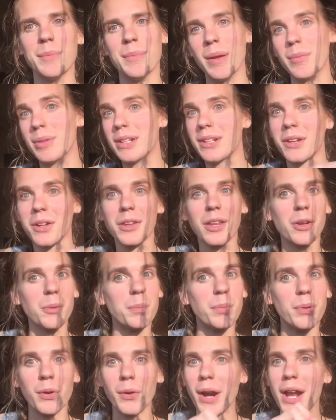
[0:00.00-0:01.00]
maybe did a
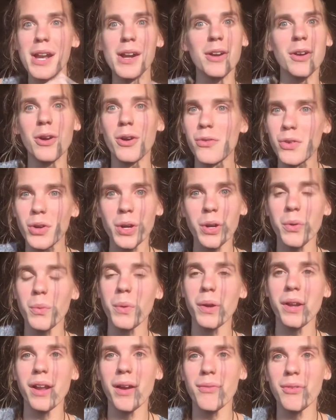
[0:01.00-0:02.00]
little prayer over it or
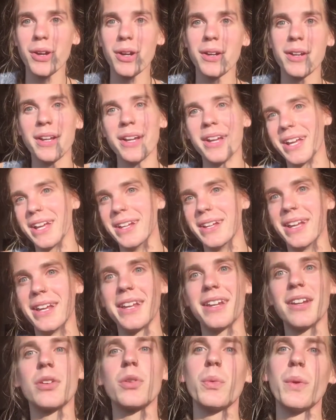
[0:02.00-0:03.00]
whatever, and
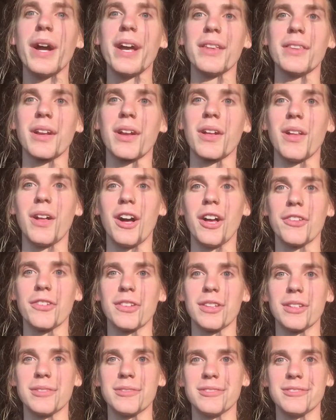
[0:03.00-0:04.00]
hid it away in the
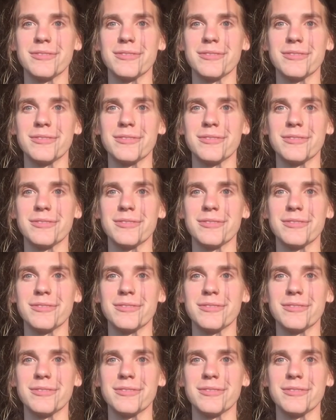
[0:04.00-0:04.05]
closet.